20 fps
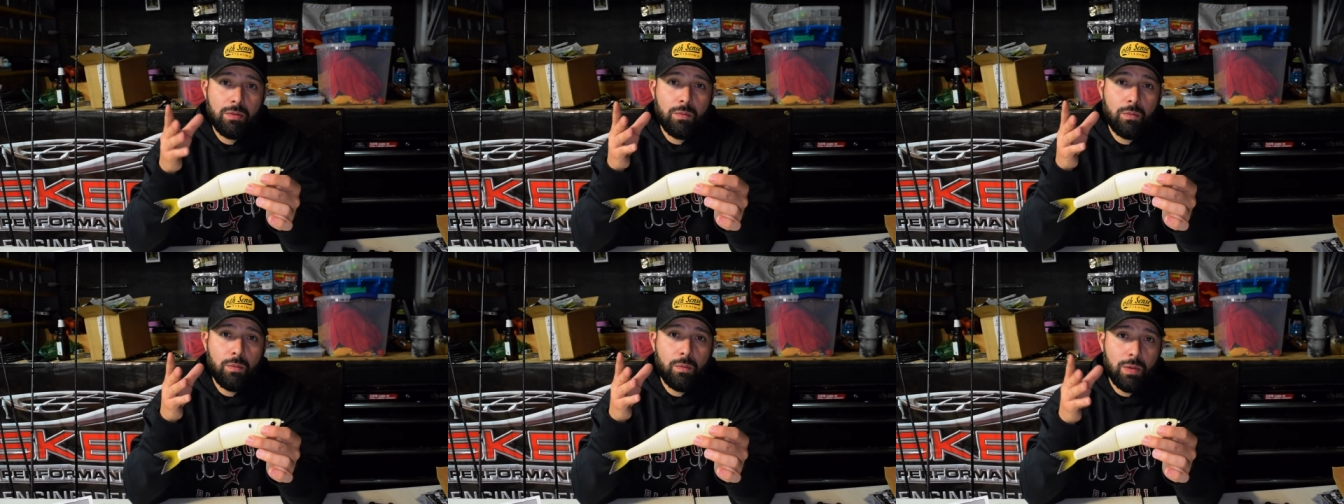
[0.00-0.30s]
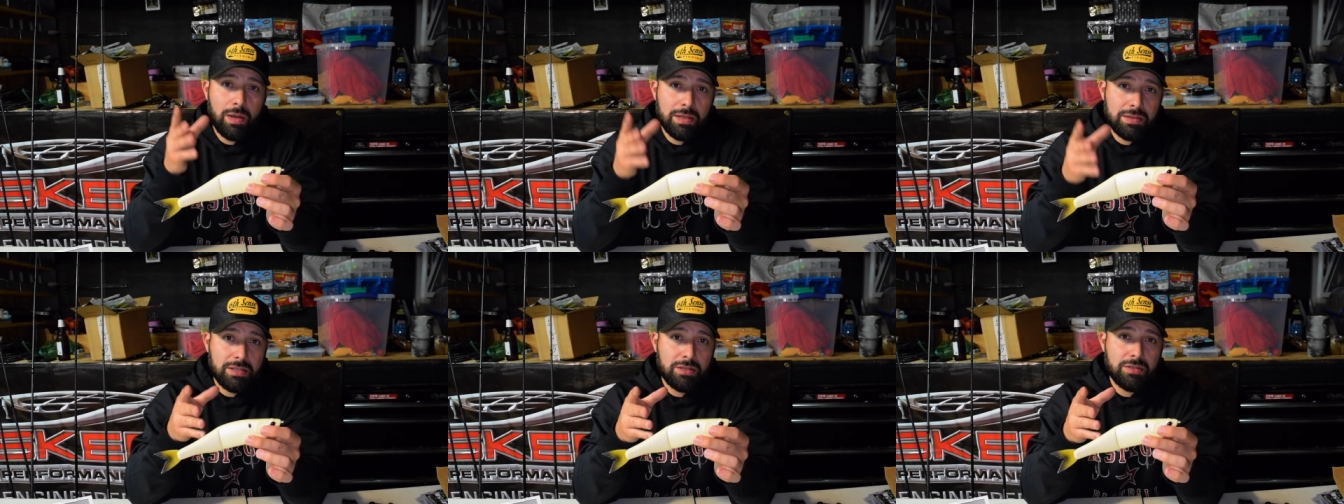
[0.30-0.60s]

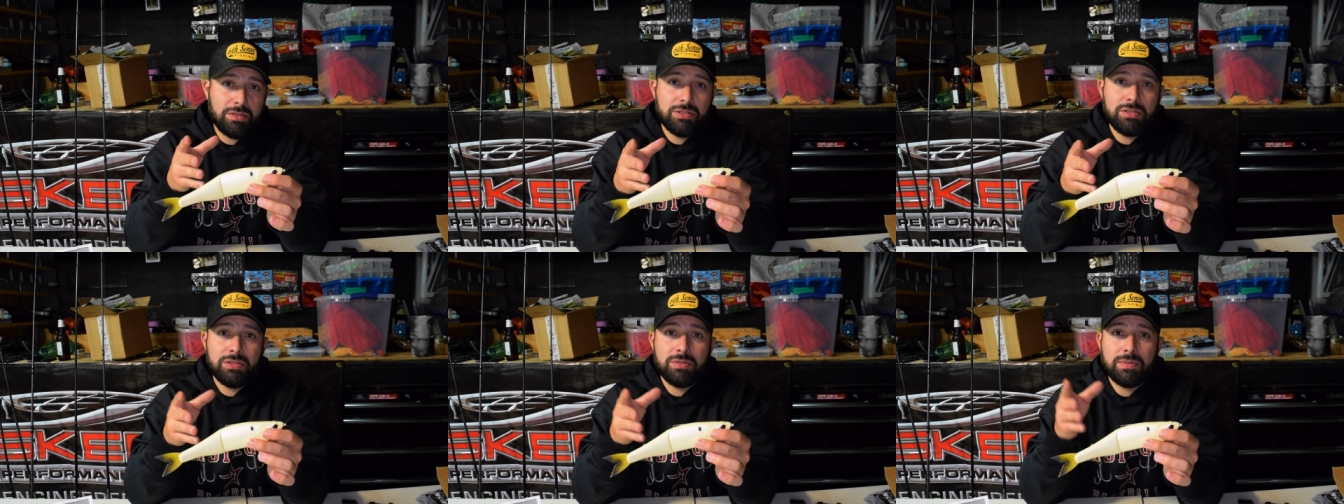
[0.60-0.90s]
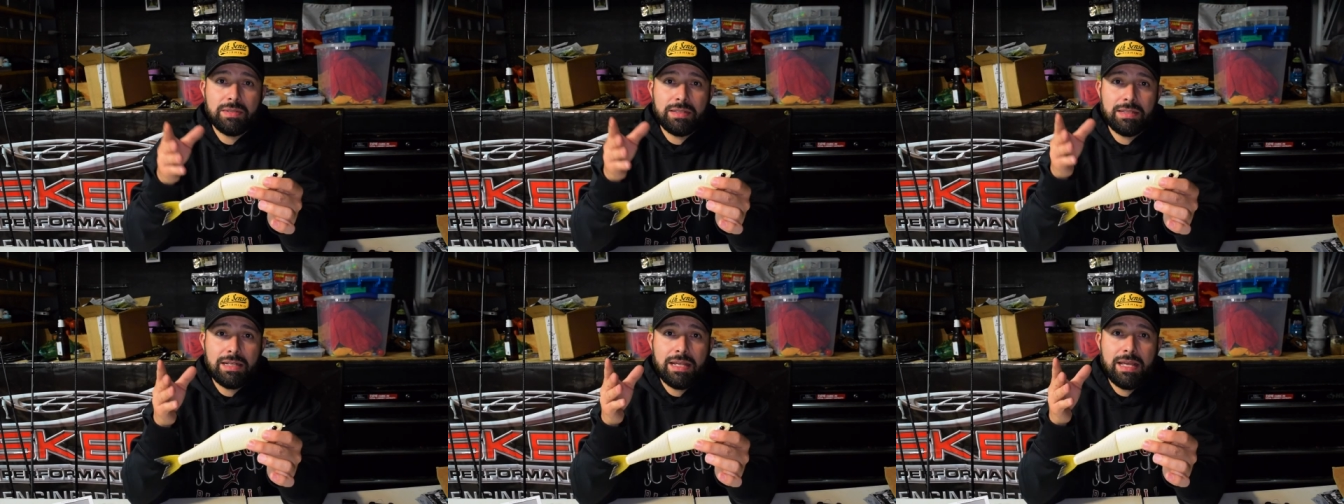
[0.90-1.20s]
what they're
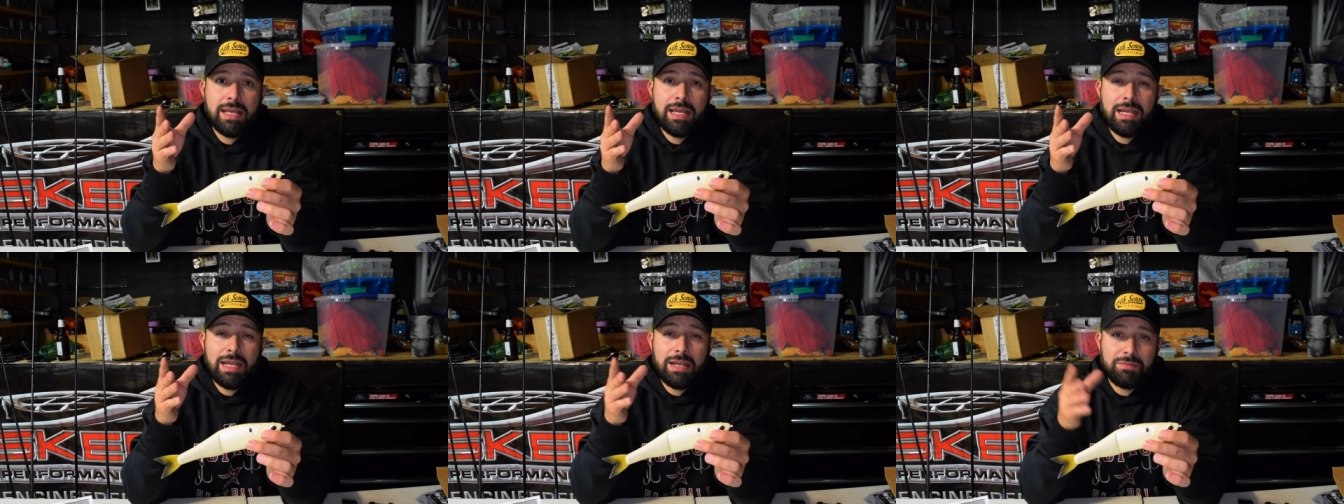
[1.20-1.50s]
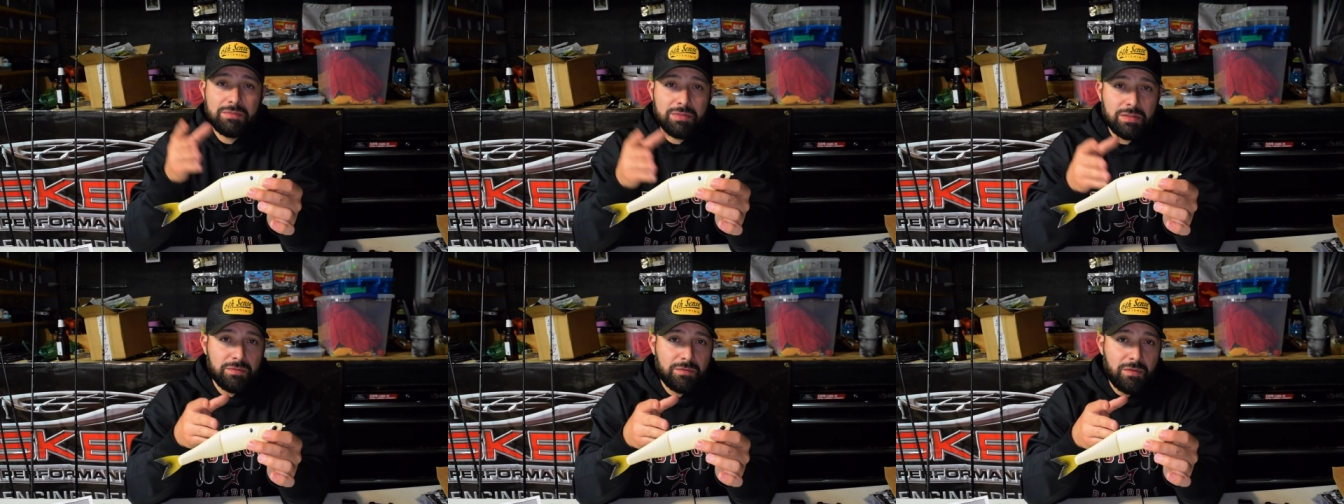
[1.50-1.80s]
doing,
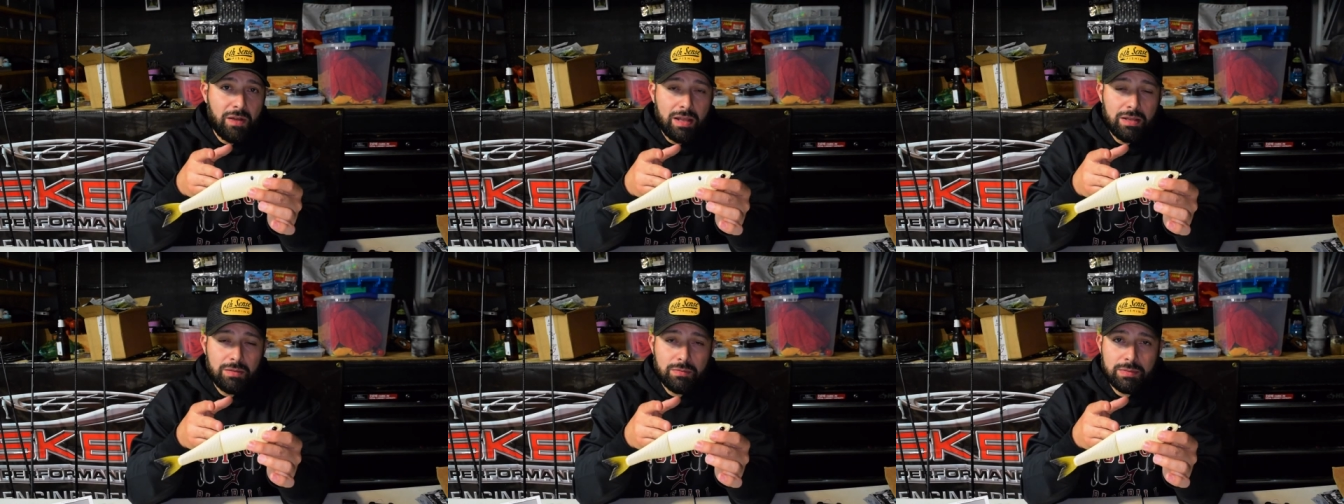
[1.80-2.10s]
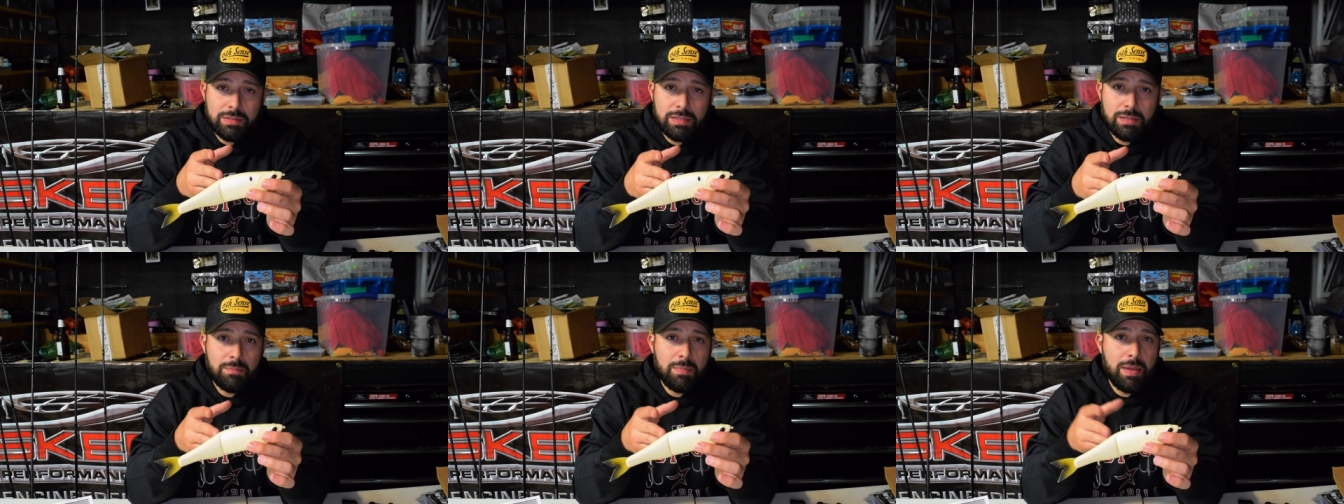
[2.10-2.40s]
if they're
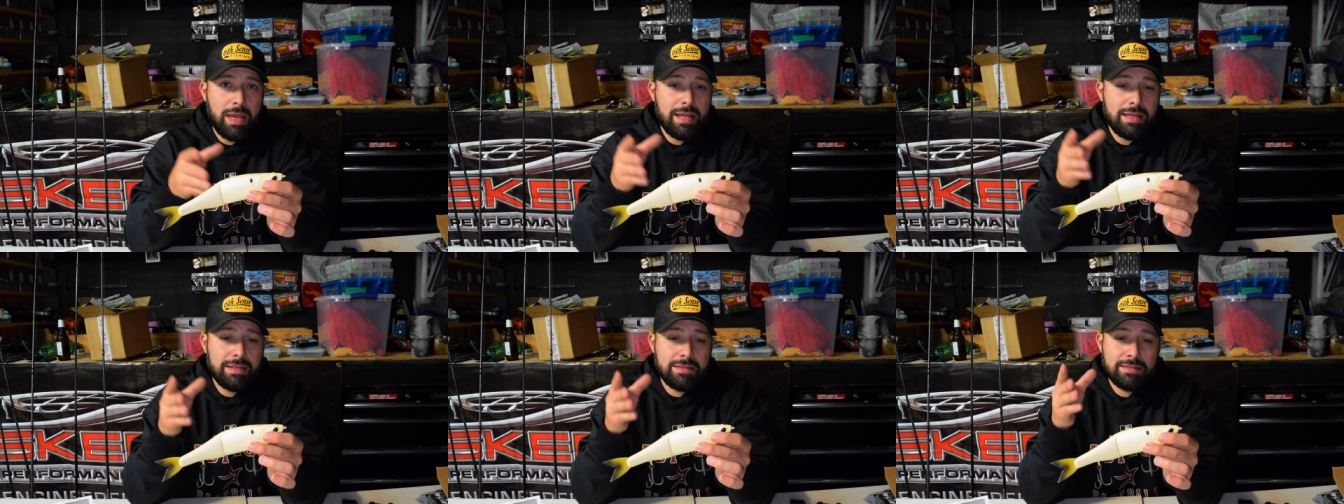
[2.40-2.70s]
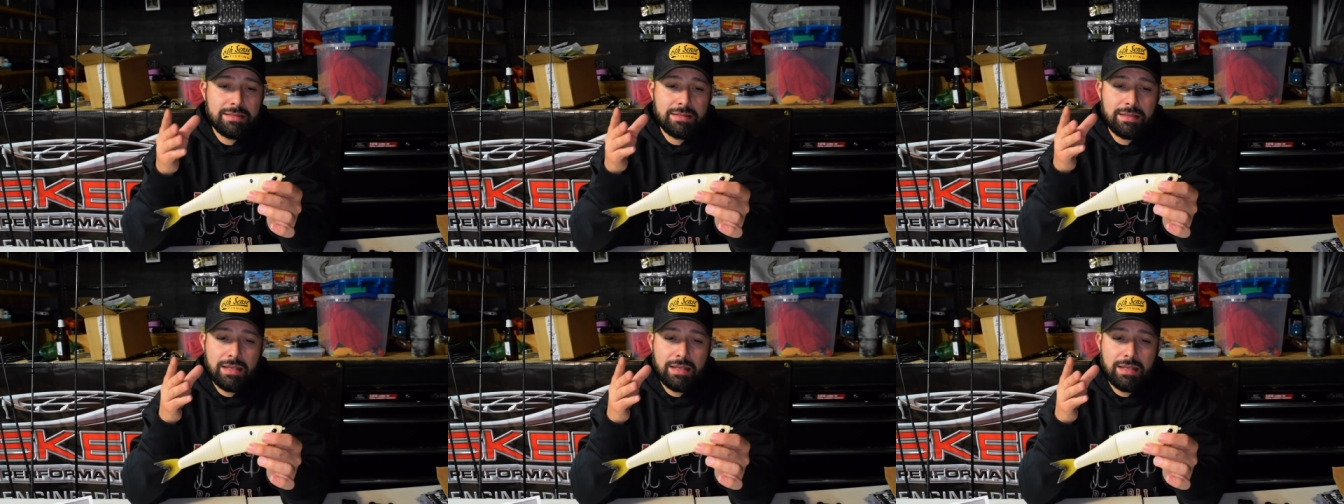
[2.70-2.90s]
following the baits.